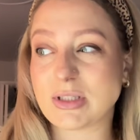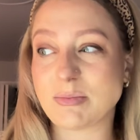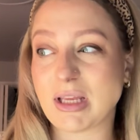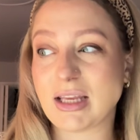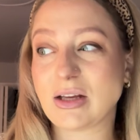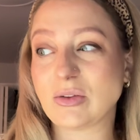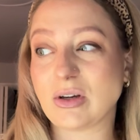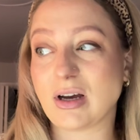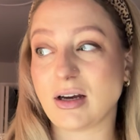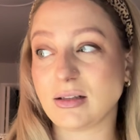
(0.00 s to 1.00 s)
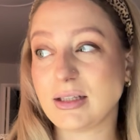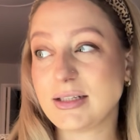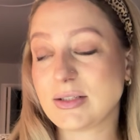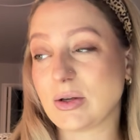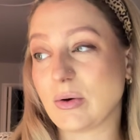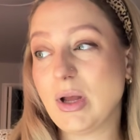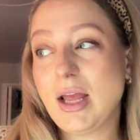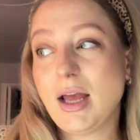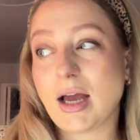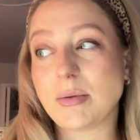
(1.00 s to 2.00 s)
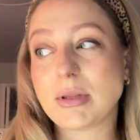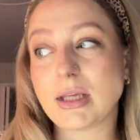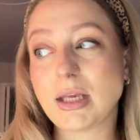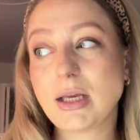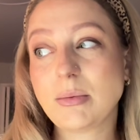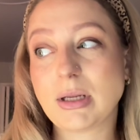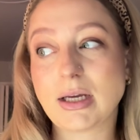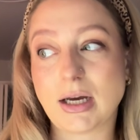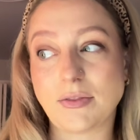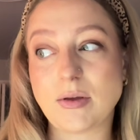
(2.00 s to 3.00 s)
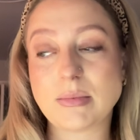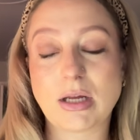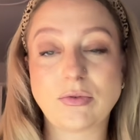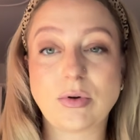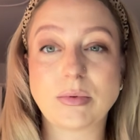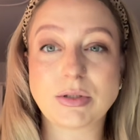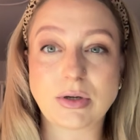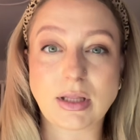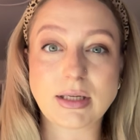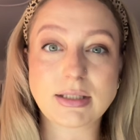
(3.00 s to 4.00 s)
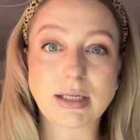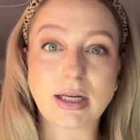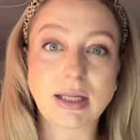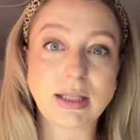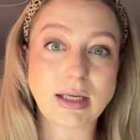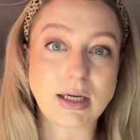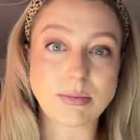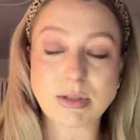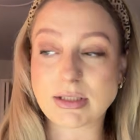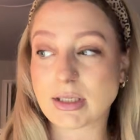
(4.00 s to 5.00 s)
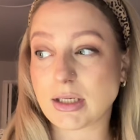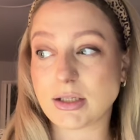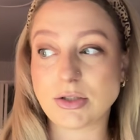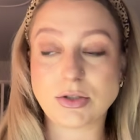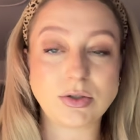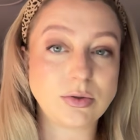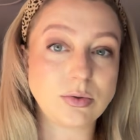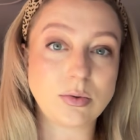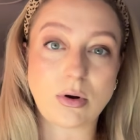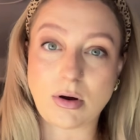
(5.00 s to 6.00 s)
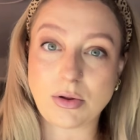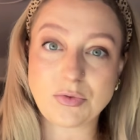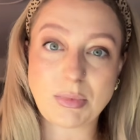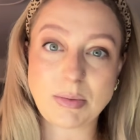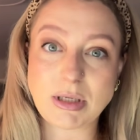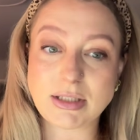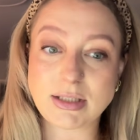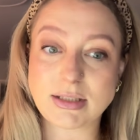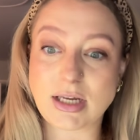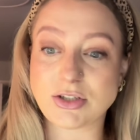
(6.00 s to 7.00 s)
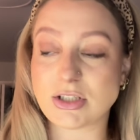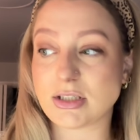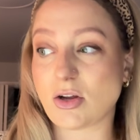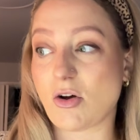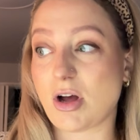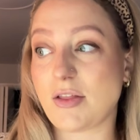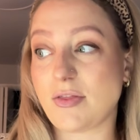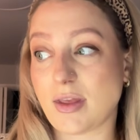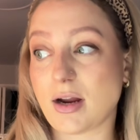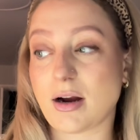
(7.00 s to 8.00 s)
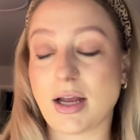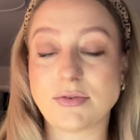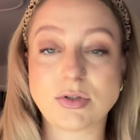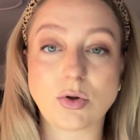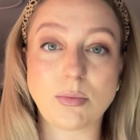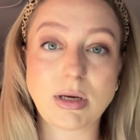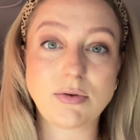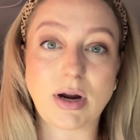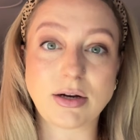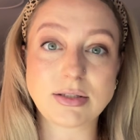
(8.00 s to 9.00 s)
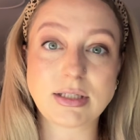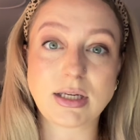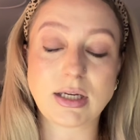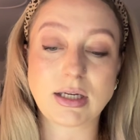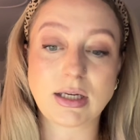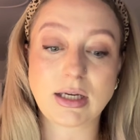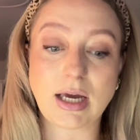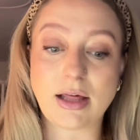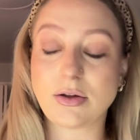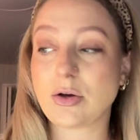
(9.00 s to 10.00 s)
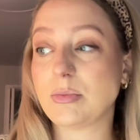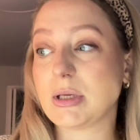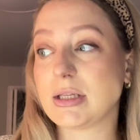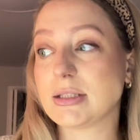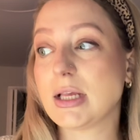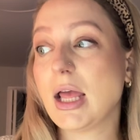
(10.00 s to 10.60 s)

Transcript: making it look ugly. So I'm thinking I'm going to cut them down from the trellis, and I think I'm just going to do all of my bean successions on there. I have so many rattlesnake and cacalico beans.